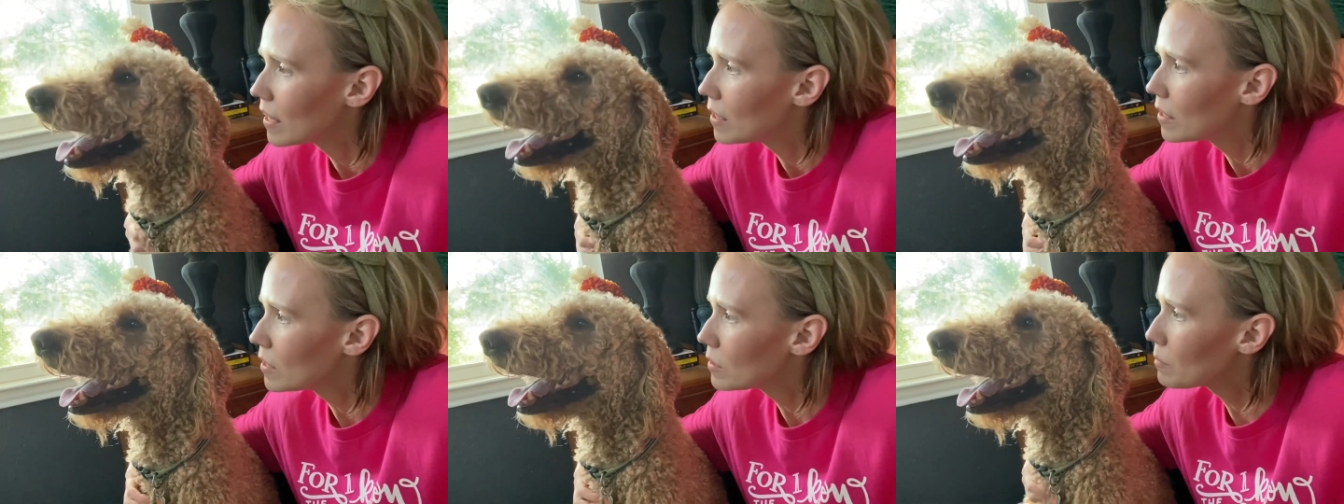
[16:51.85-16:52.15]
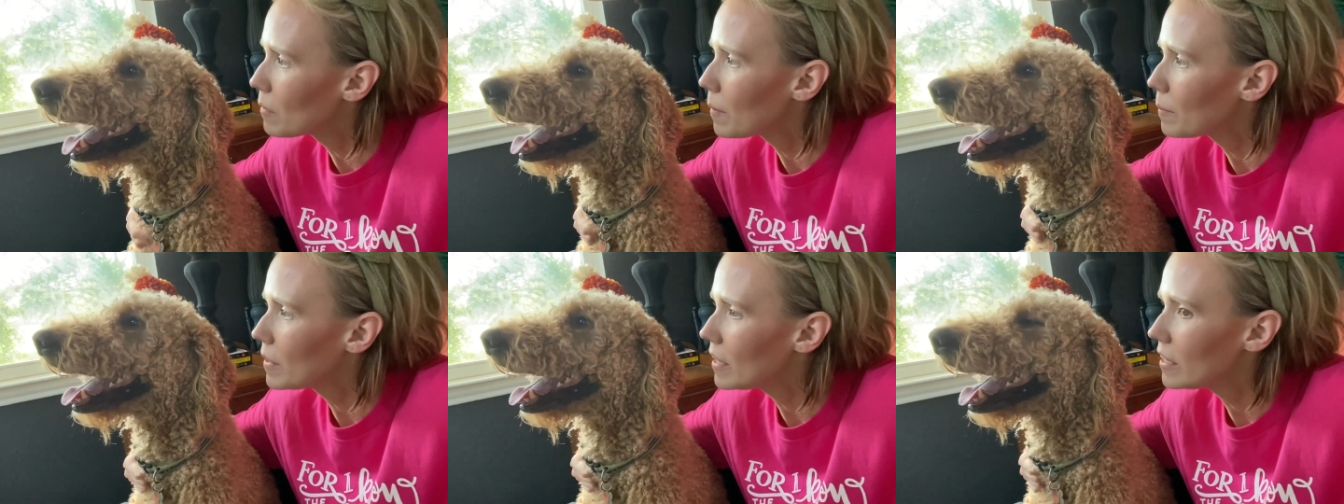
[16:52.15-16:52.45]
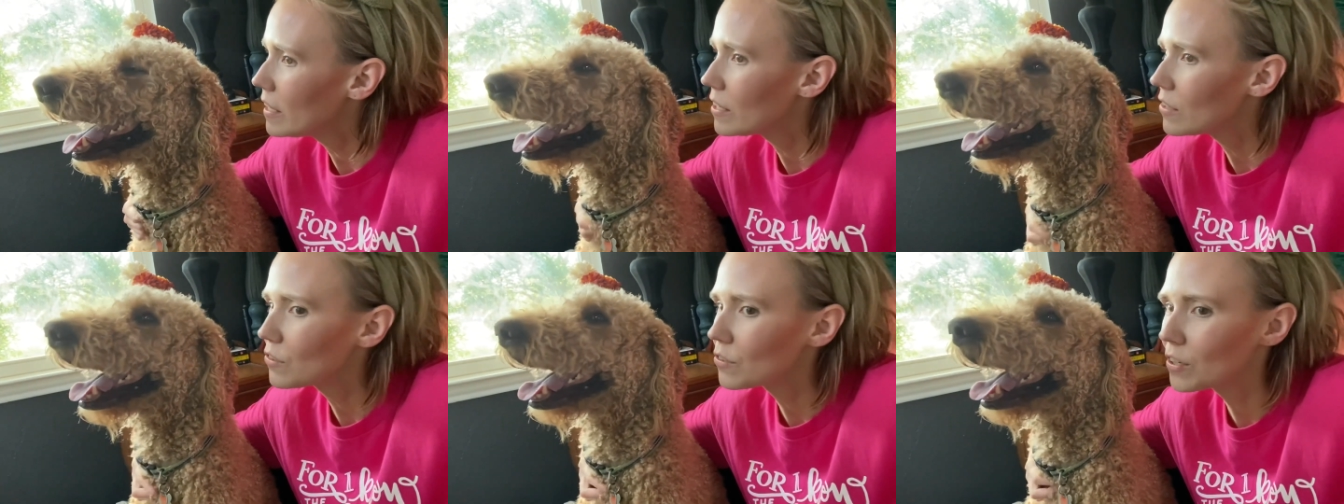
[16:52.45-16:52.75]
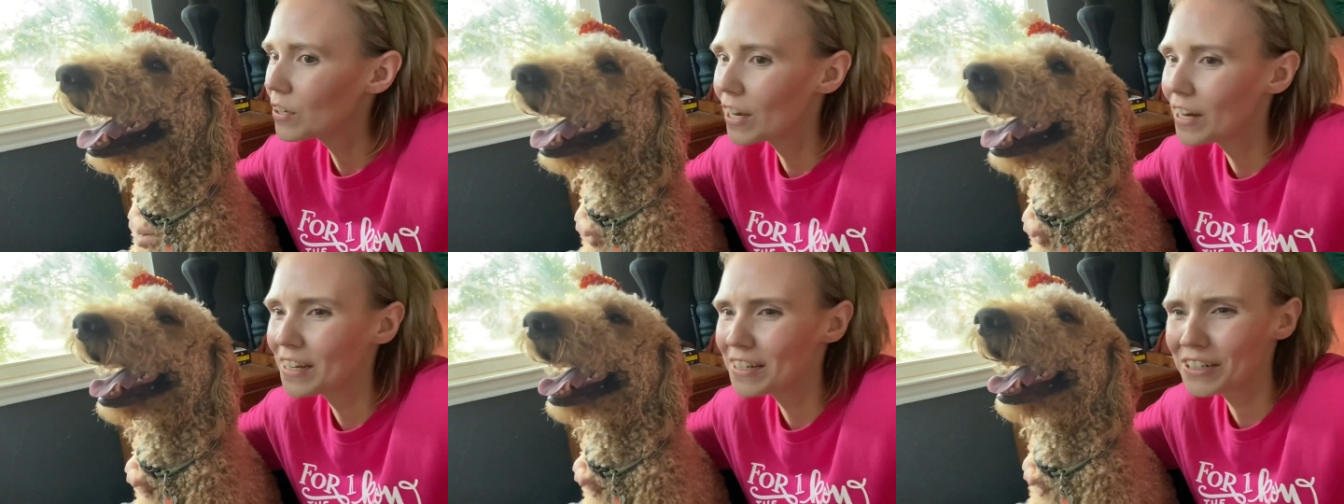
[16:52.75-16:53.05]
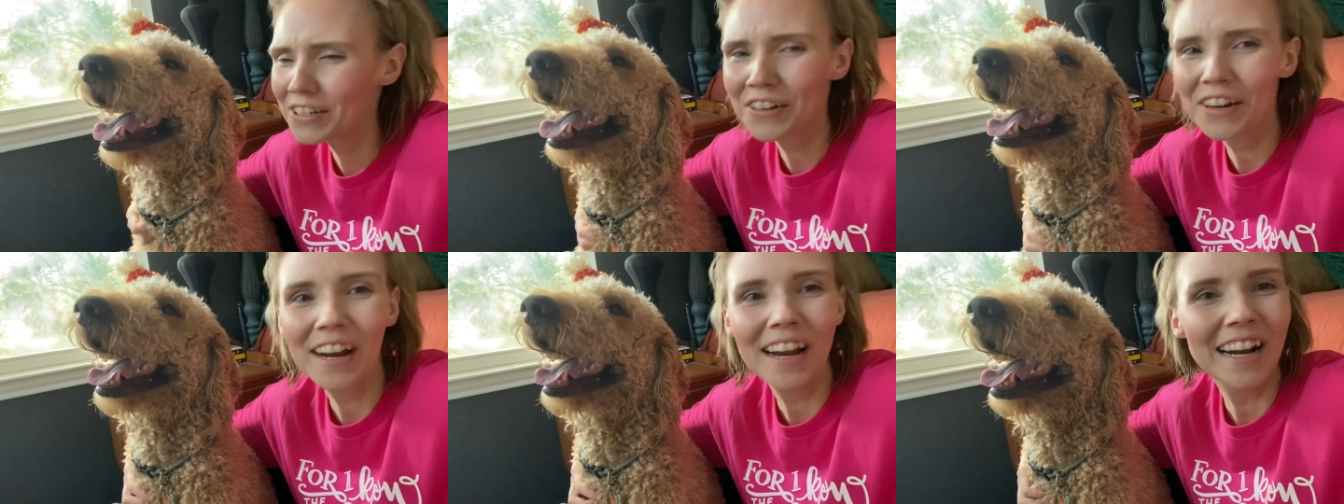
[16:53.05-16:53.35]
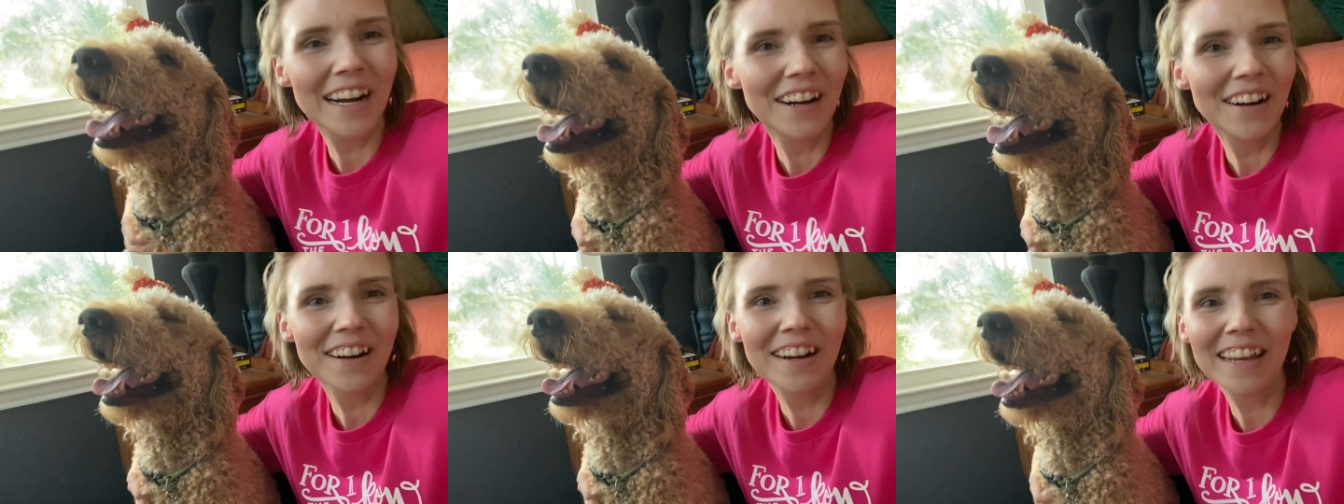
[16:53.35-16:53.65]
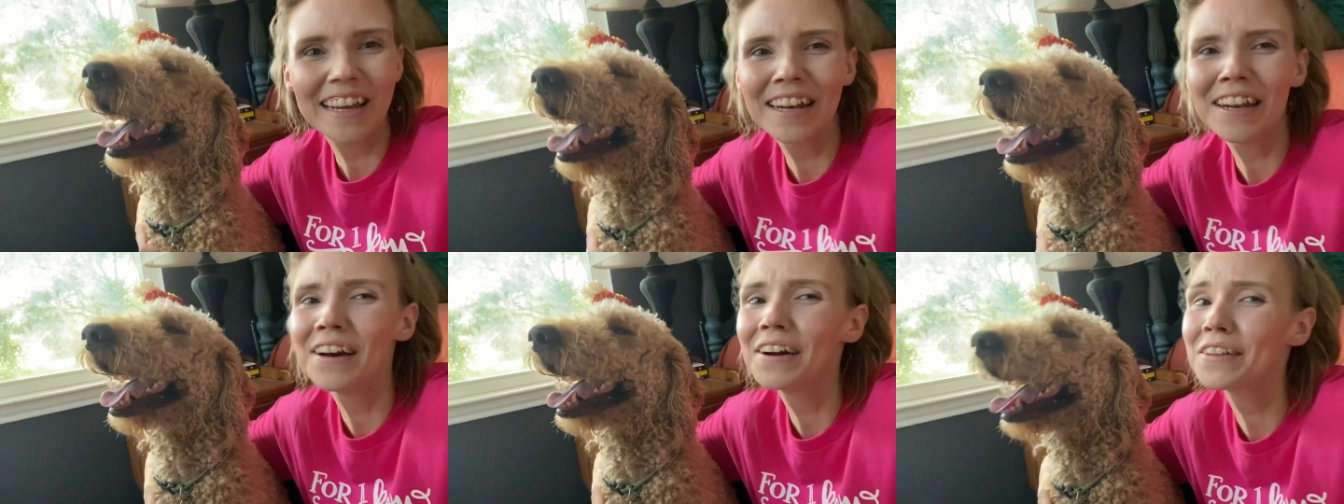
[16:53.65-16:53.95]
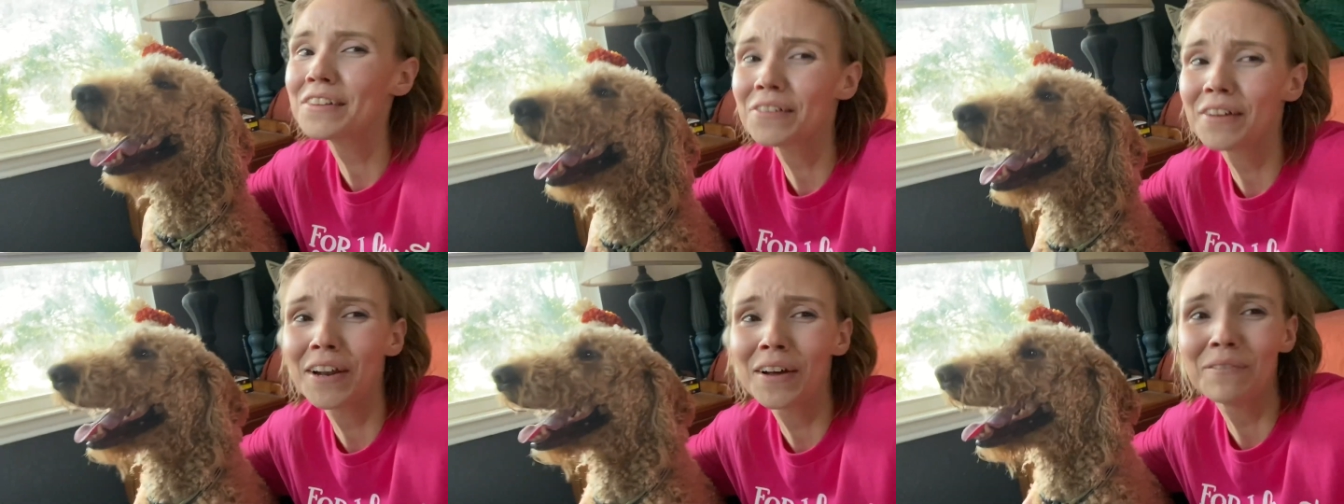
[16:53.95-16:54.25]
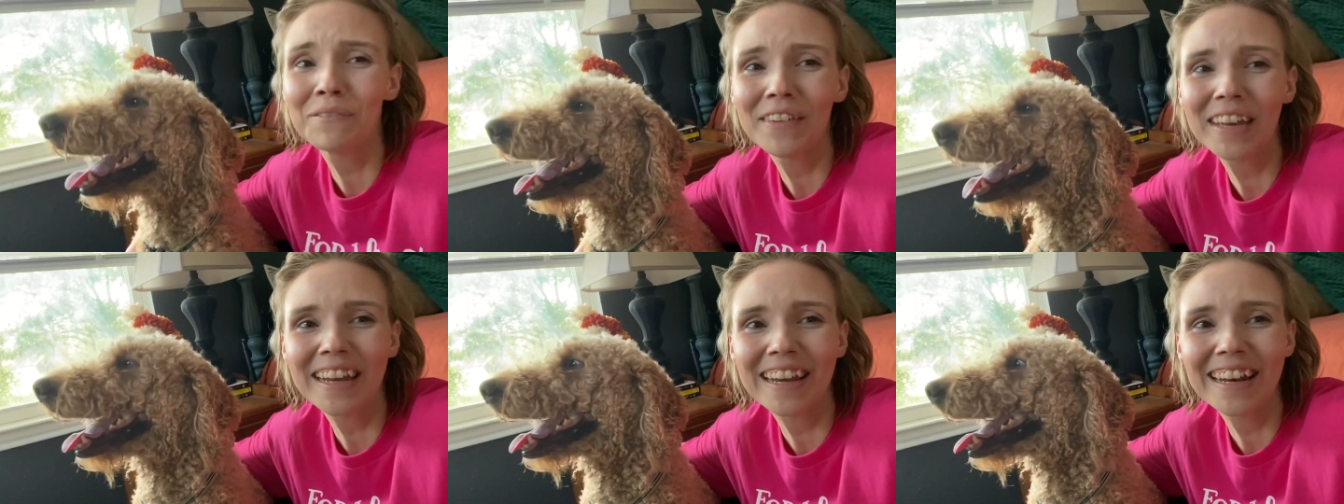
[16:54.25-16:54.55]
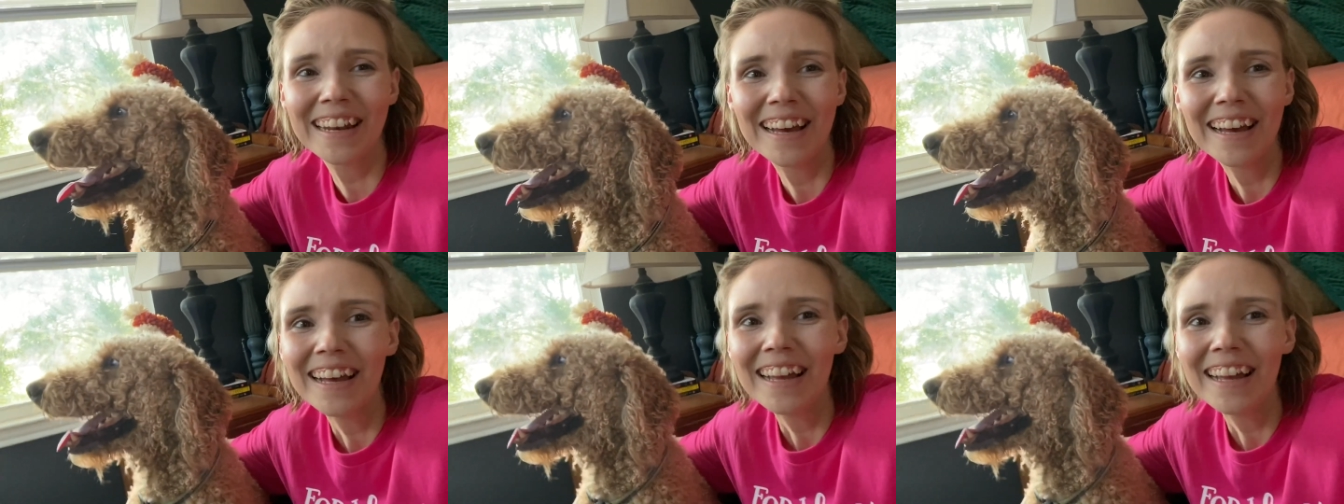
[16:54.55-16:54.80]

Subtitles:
Does Mama need to cut your hair? He knows what I mean.